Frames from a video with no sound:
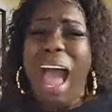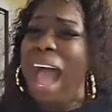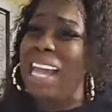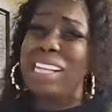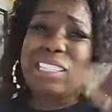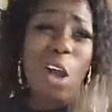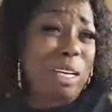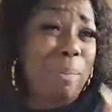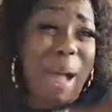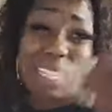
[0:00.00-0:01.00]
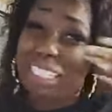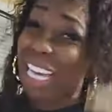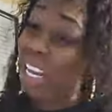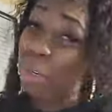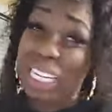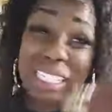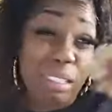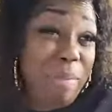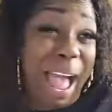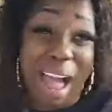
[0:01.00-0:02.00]
I ain't talking about genuinely
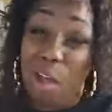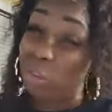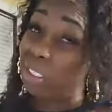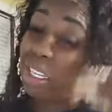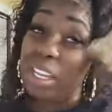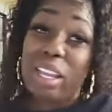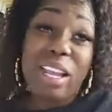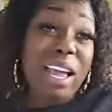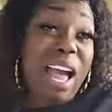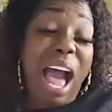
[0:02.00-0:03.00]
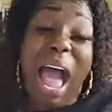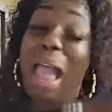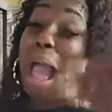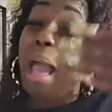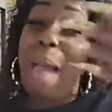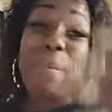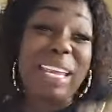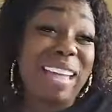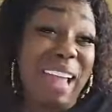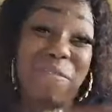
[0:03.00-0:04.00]
smiled. I, I, I
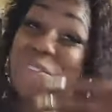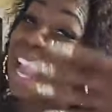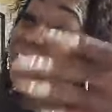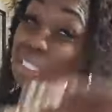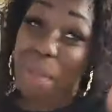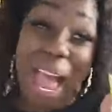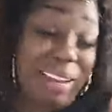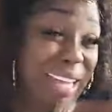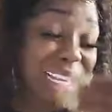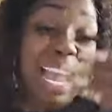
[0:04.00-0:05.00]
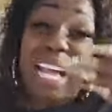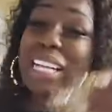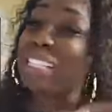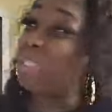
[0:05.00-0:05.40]
mean like fake smile. That that